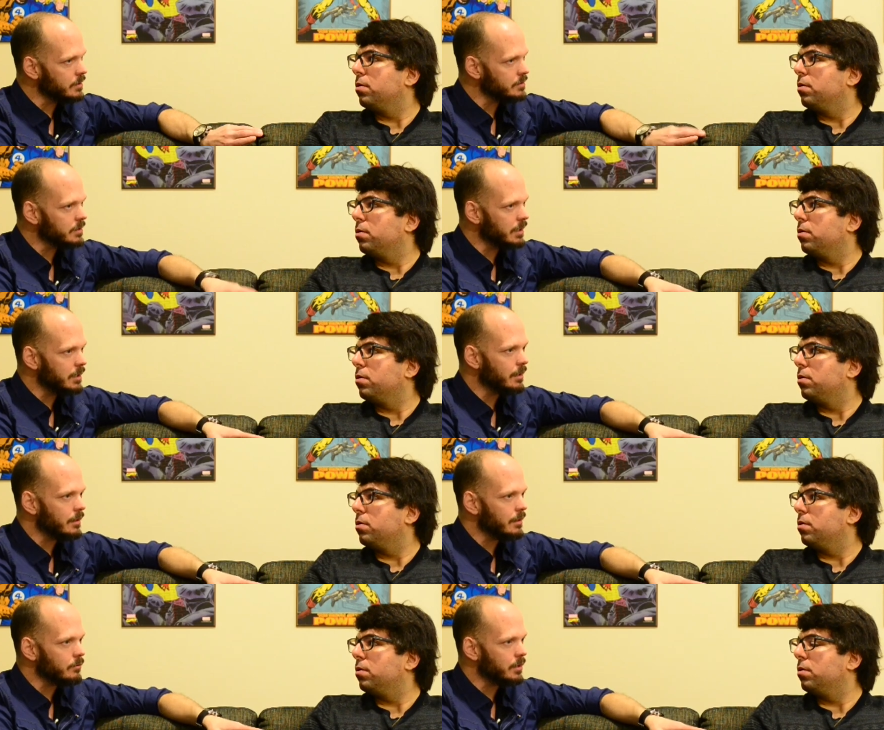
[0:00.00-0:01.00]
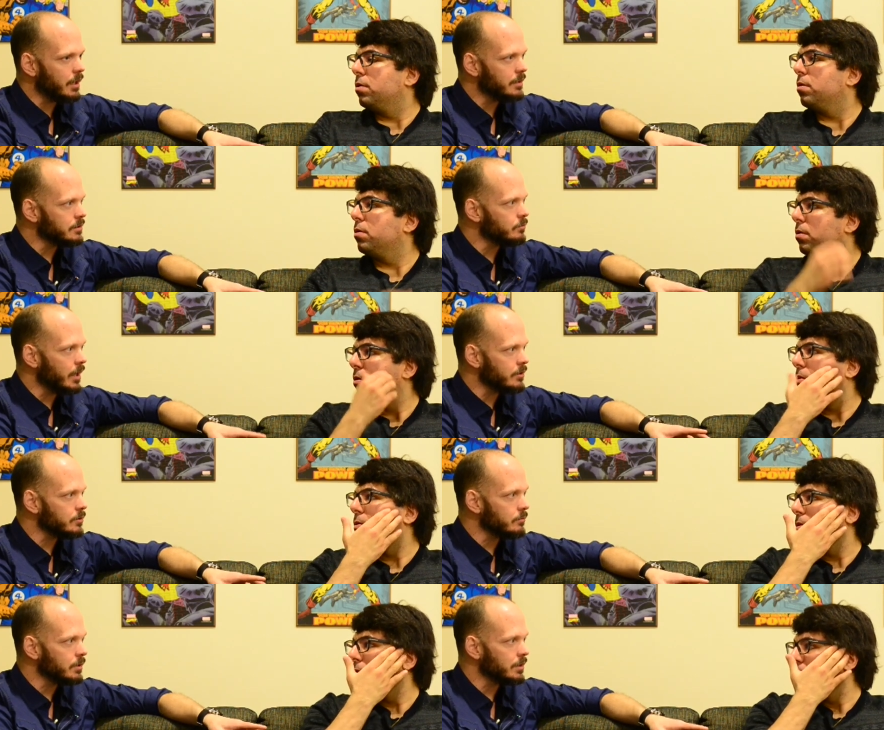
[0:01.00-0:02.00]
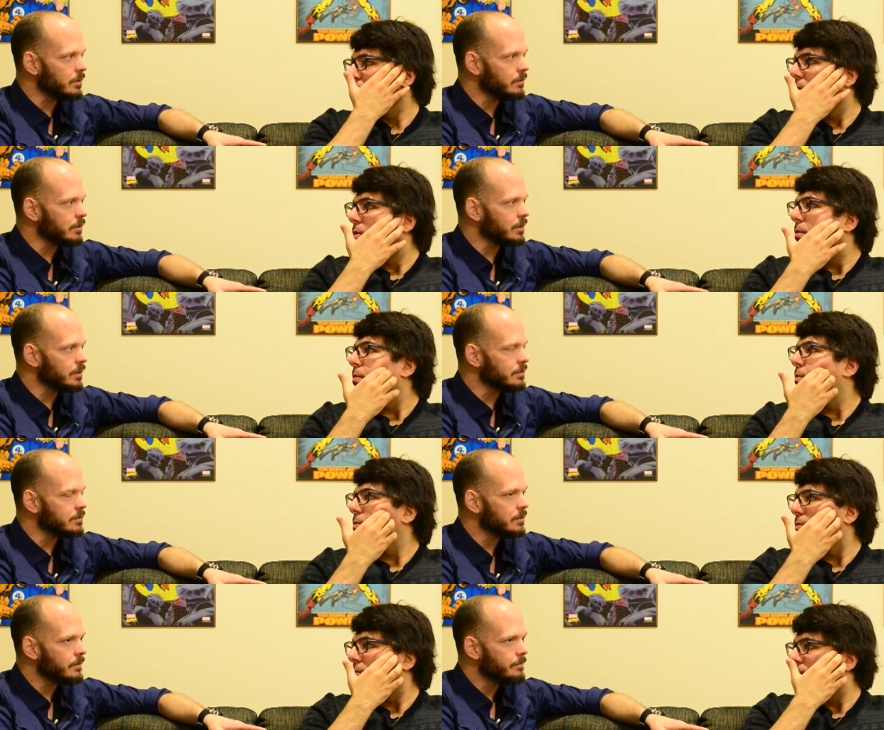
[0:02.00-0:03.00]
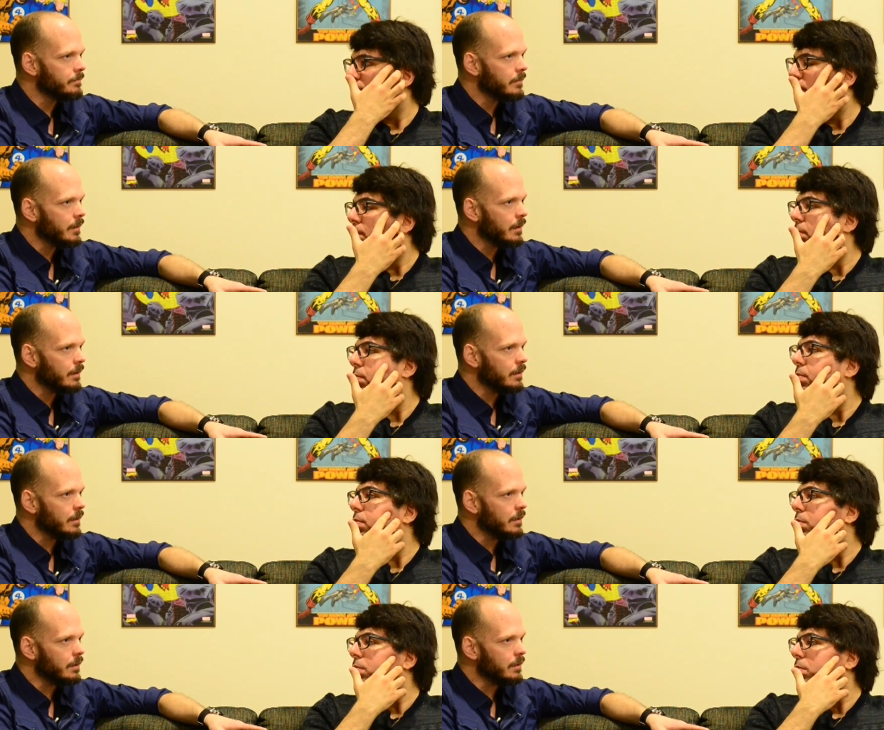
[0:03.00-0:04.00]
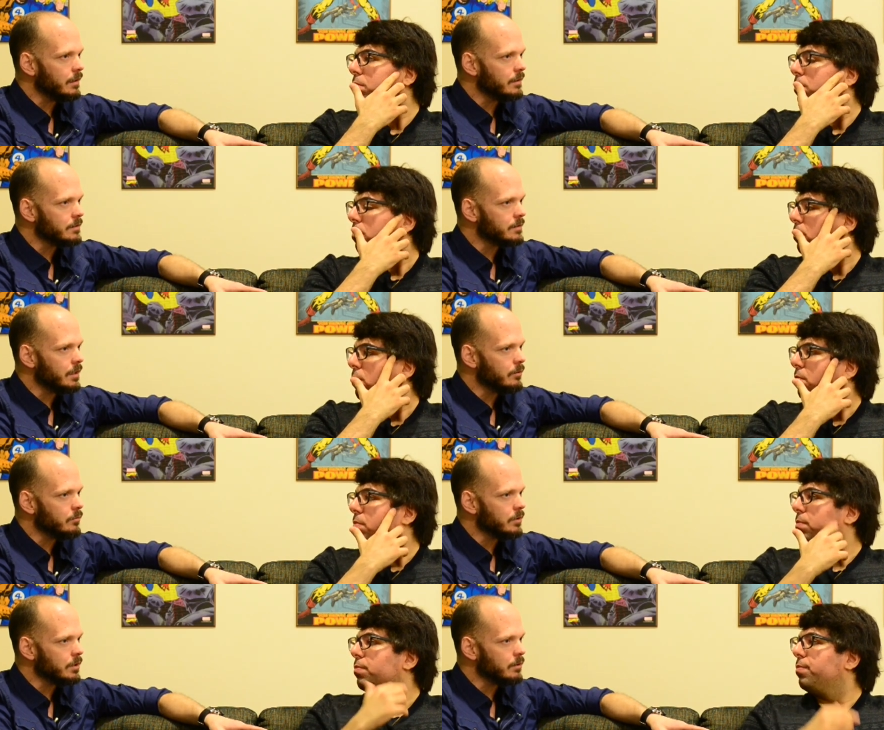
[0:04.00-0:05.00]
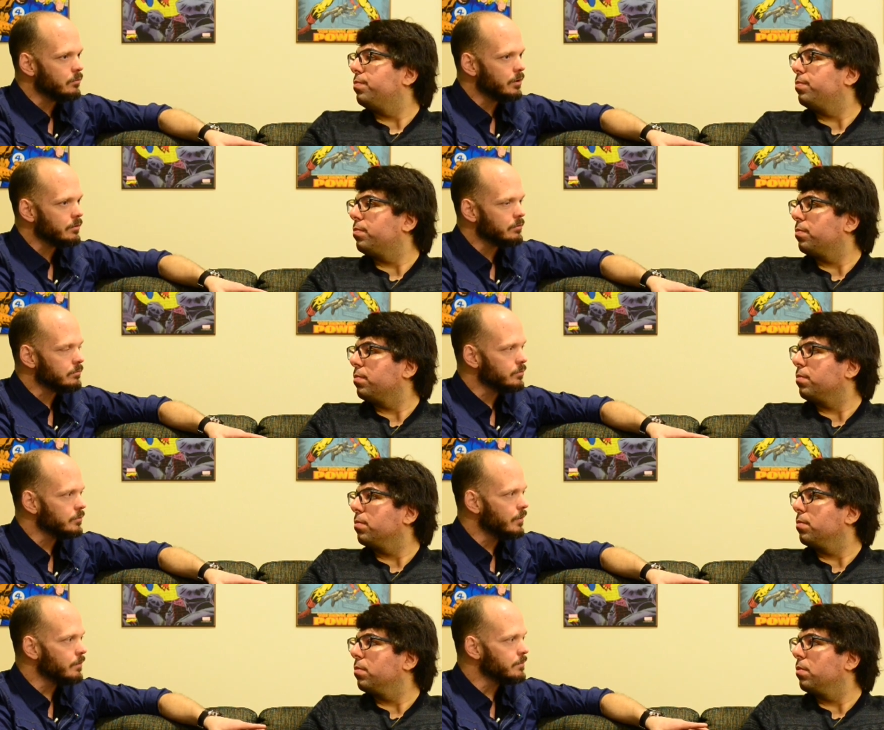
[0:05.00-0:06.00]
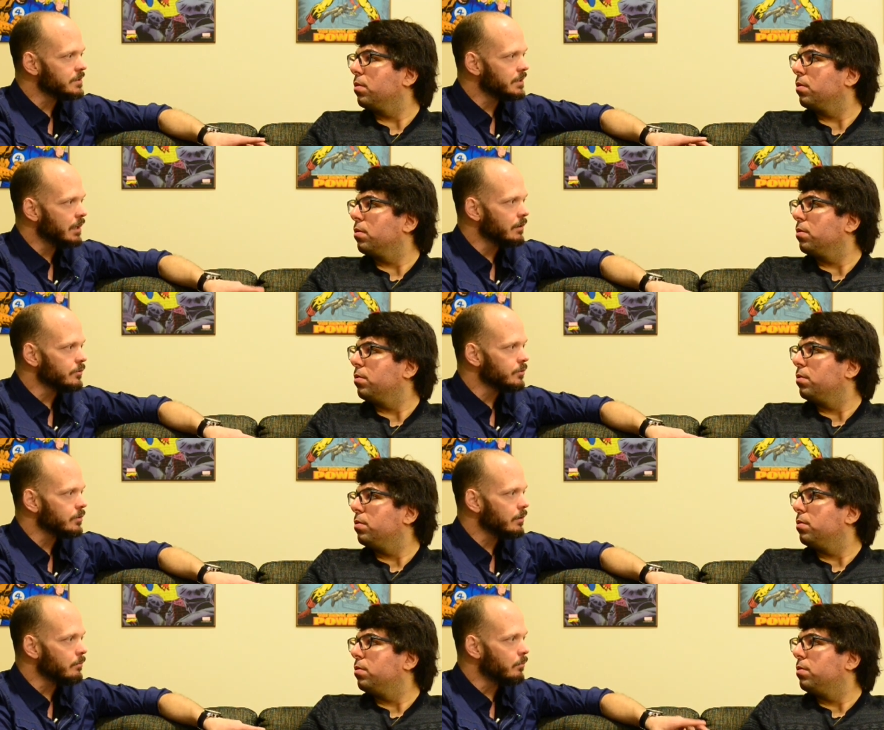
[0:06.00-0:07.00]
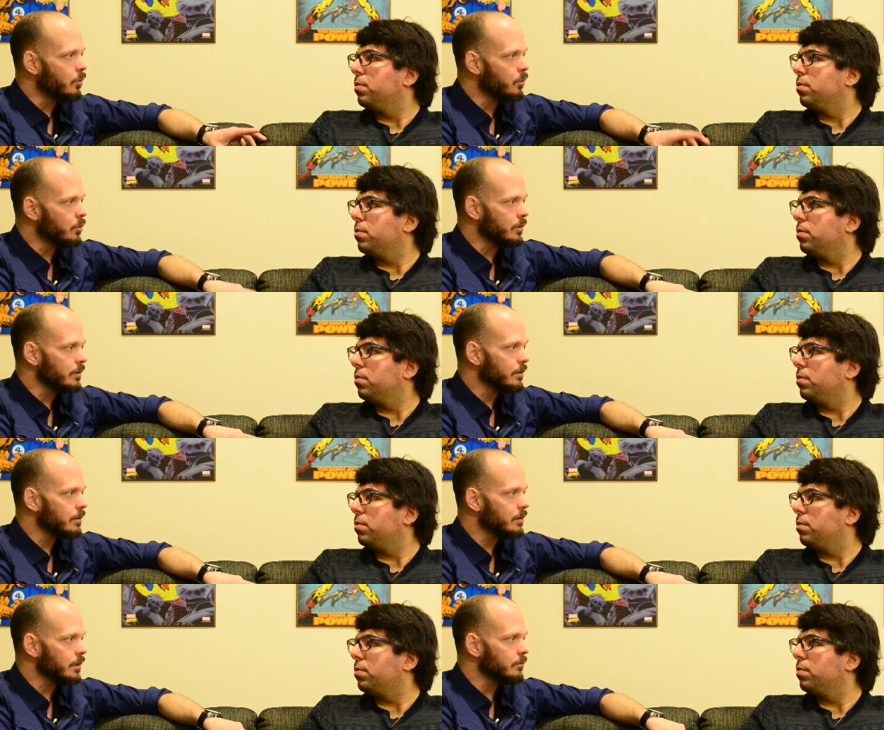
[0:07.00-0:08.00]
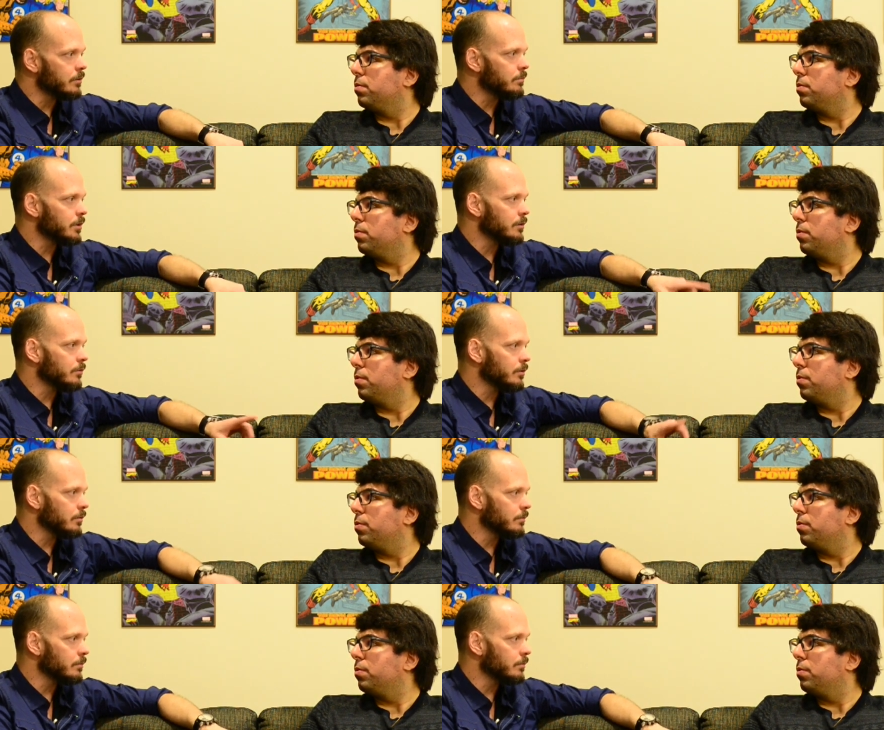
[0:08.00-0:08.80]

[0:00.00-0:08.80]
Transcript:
Speaker 1: this is a key I think with guys that actually really get good at this is they really want to improve themselves more than they want to be good with the